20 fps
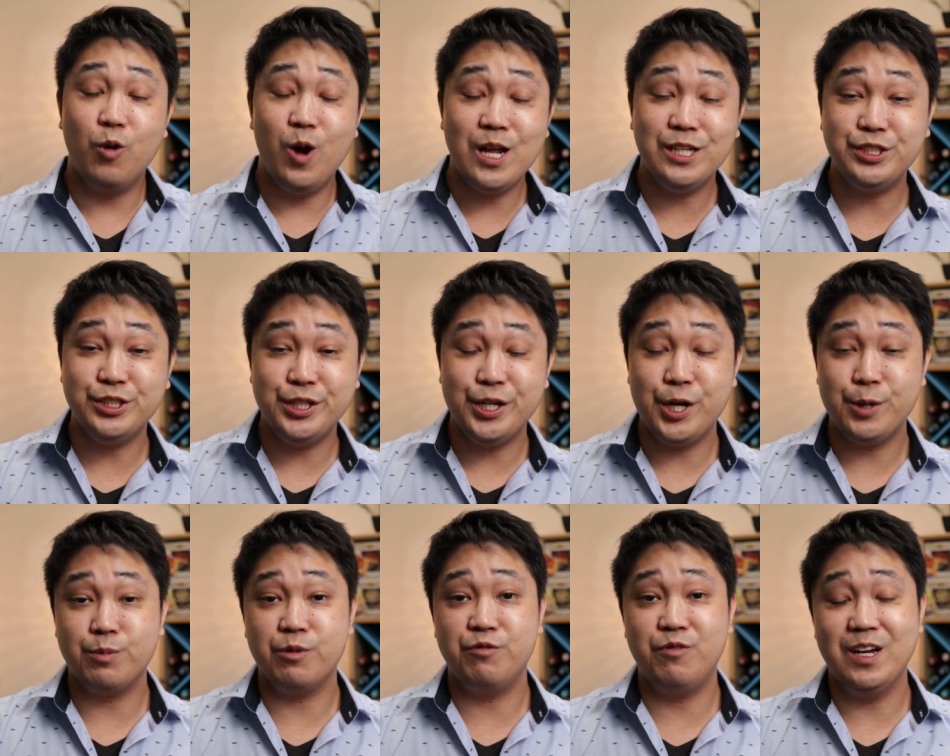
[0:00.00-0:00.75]
For
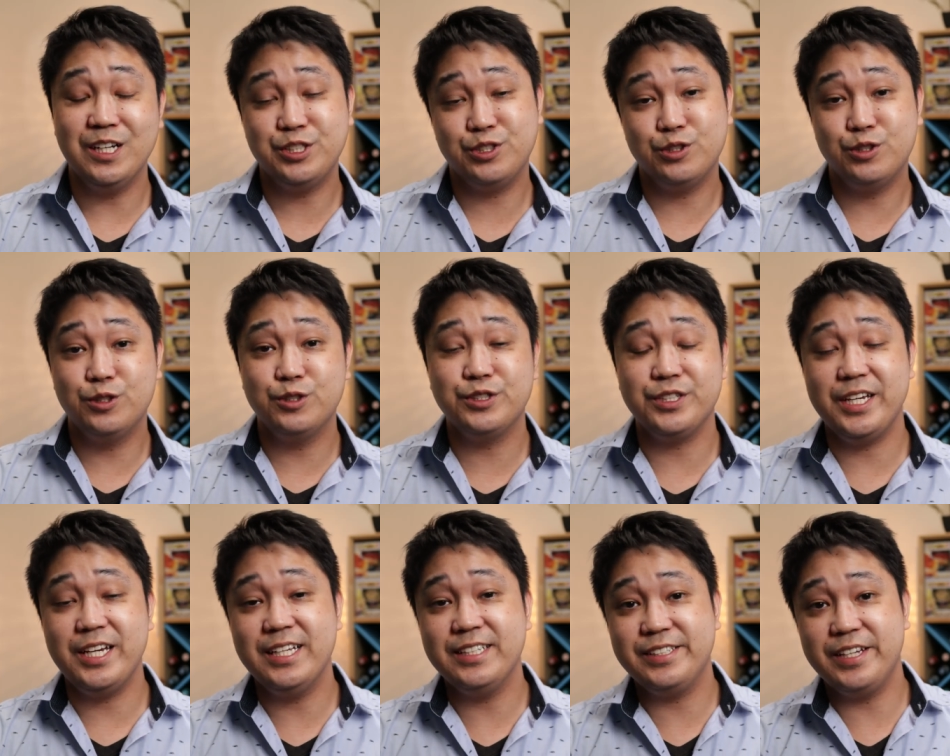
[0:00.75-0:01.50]
engineering
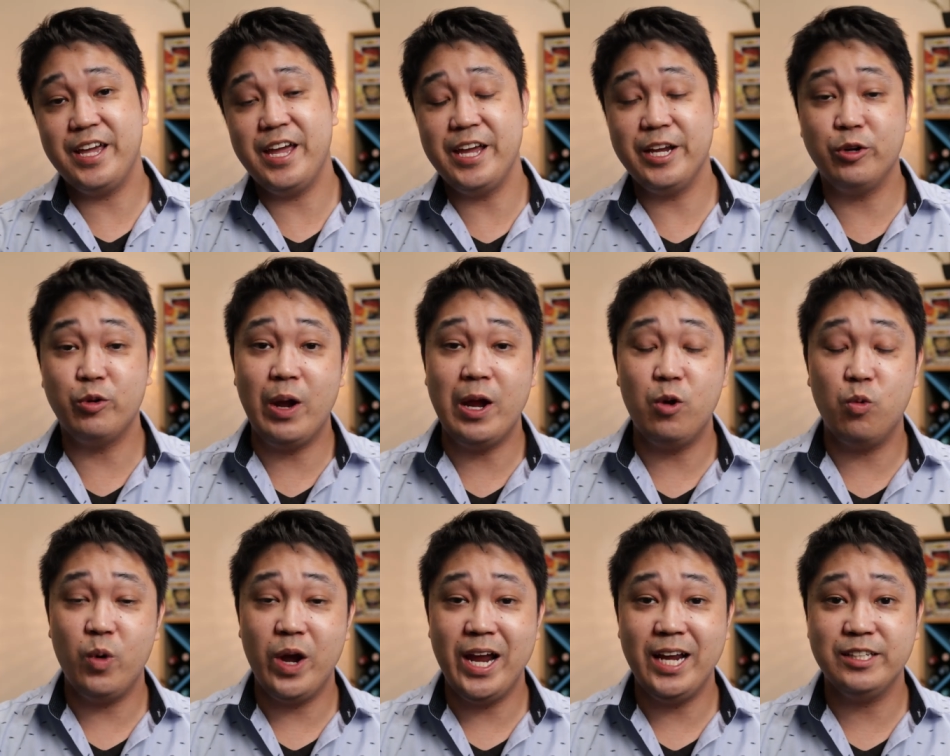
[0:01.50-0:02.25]
professionals, it's a
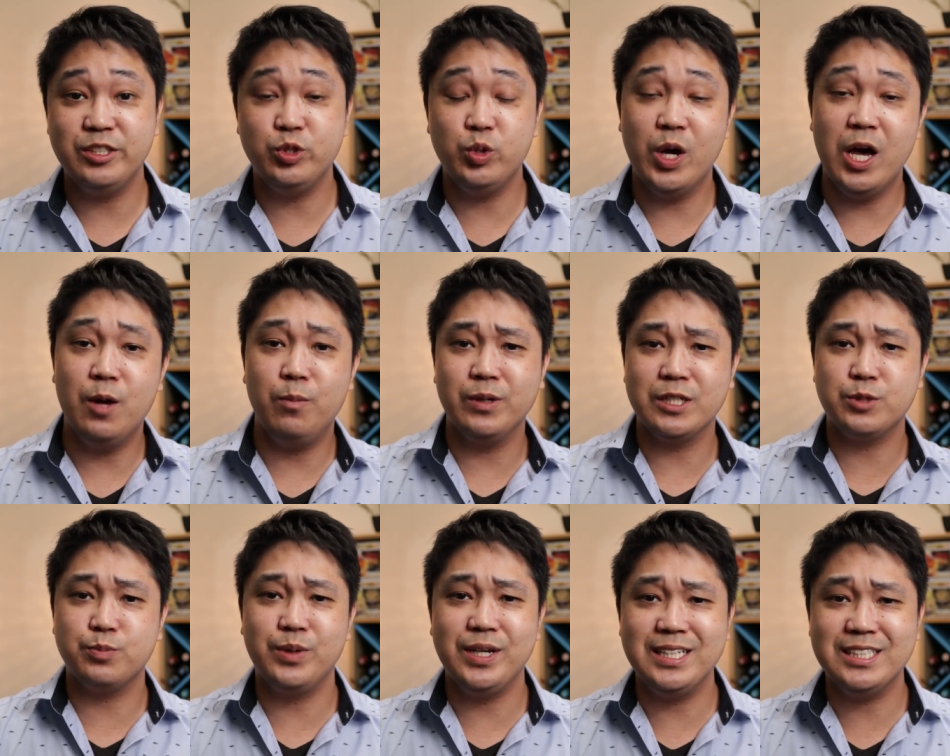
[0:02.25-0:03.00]
great way to
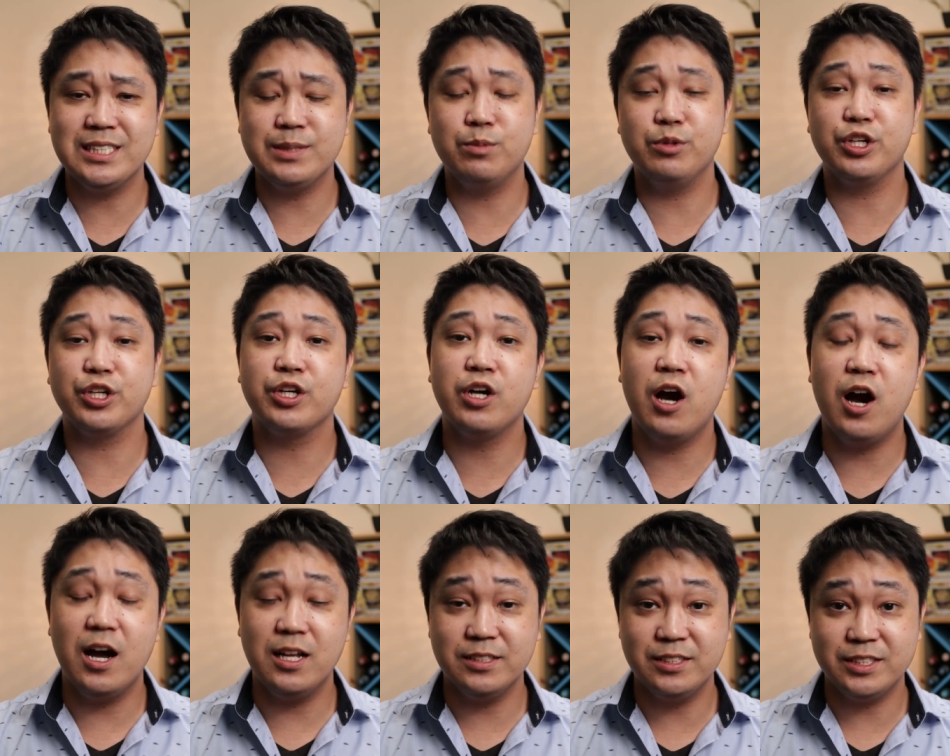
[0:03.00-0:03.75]
help explain some of the
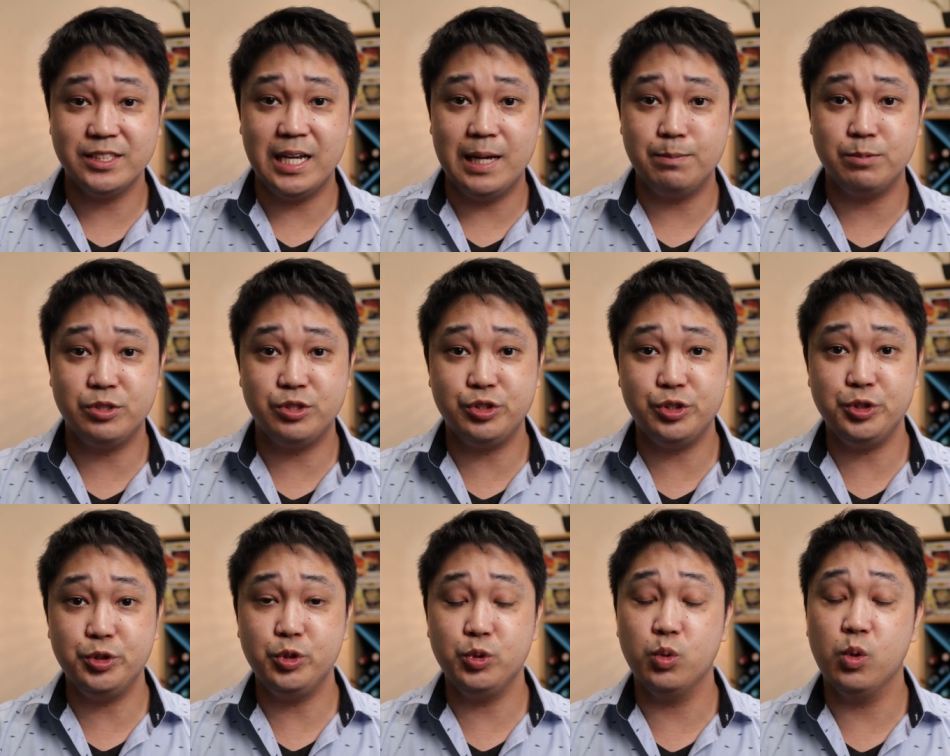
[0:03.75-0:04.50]
concepts
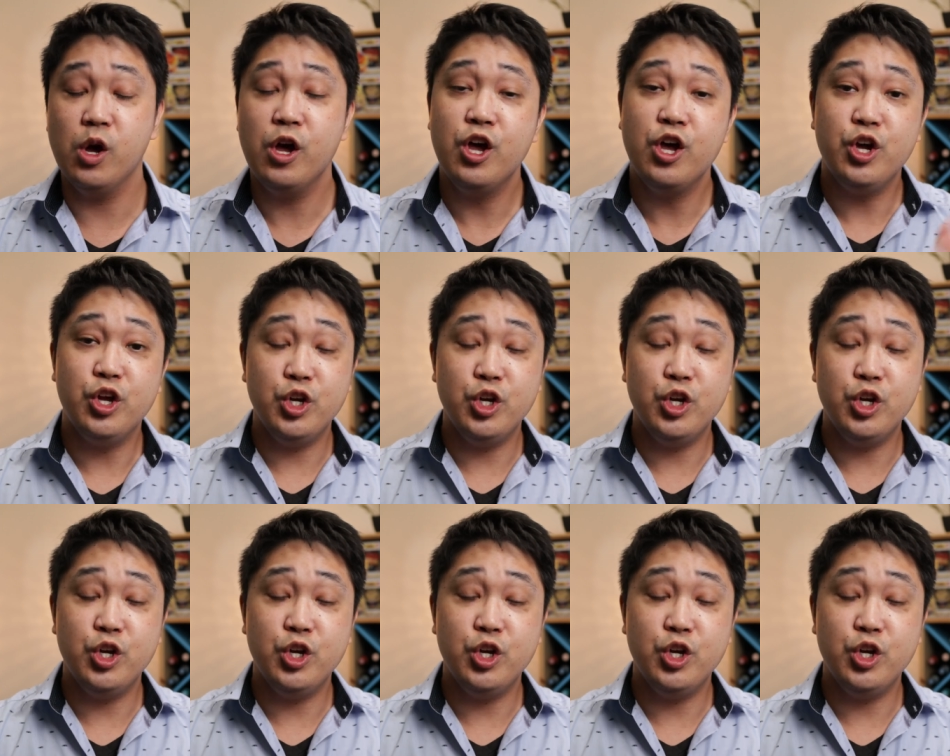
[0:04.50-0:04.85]
to